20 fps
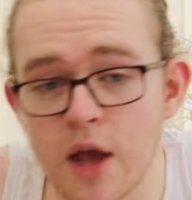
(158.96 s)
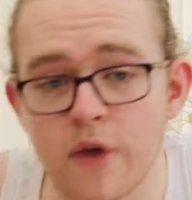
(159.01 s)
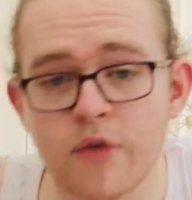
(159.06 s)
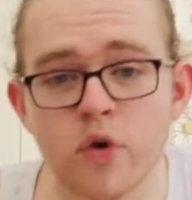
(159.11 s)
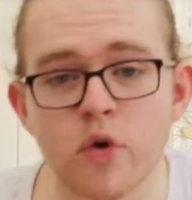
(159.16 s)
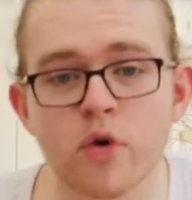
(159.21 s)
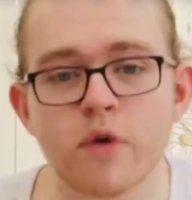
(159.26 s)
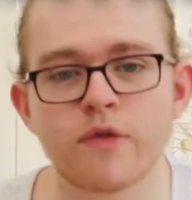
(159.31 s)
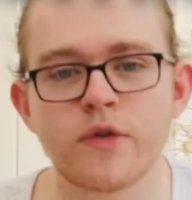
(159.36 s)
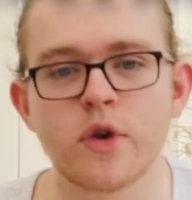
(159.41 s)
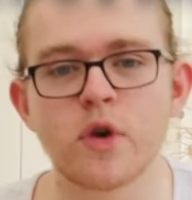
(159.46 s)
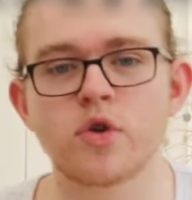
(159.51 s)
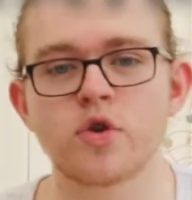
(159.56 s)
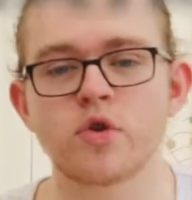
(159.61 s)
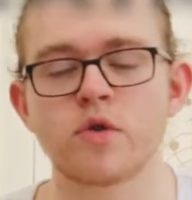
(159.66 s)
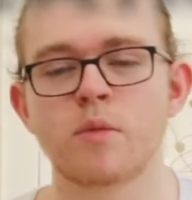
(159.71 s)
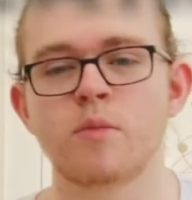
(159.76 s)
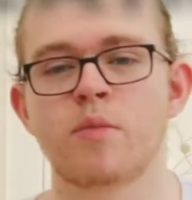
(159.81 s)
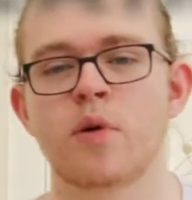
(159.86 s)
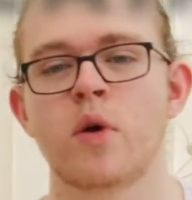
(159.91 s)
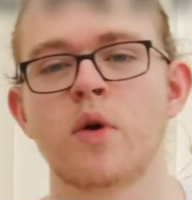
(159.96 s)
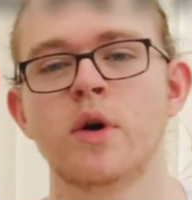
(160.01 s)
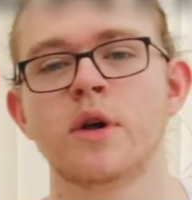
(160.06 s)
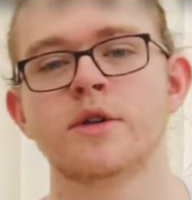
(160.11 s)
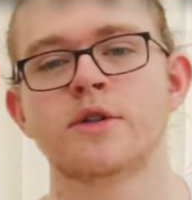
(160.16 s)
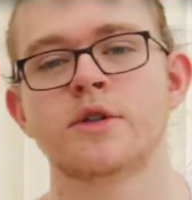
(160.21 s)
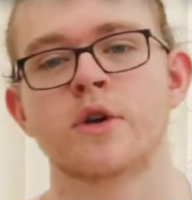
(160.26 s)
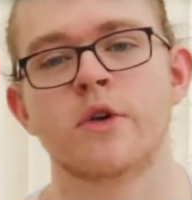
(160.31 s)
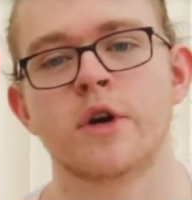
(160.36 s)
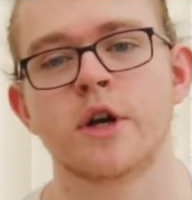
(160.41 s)
If you're a future
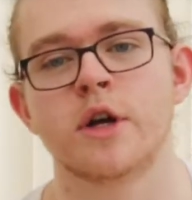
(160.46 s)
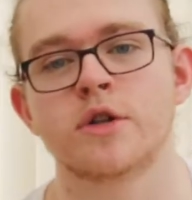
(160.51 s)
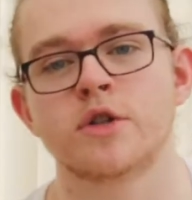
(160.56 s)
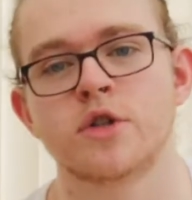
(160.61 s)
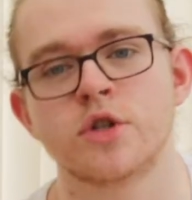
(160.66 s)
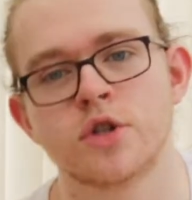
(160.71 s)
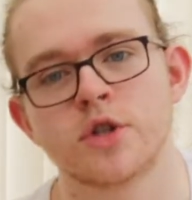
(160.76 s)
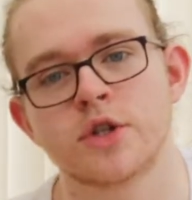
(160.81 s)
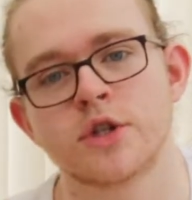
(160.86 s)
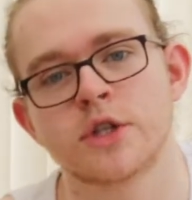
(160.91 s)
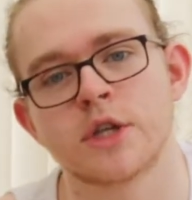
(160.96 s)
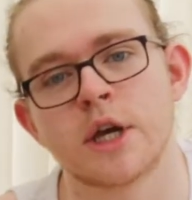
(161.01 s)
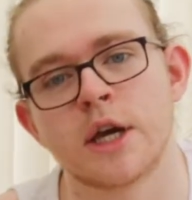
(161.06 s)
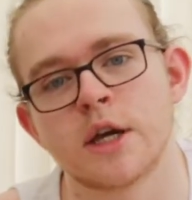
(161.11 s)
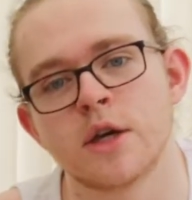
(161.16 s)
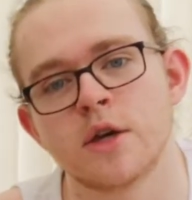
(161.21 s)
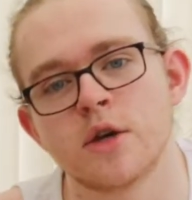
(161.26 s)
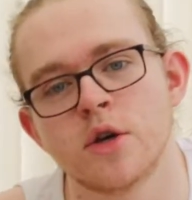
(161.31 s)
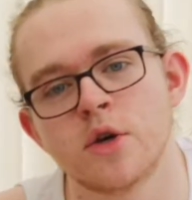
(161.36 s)
employer, sorry, I should just say,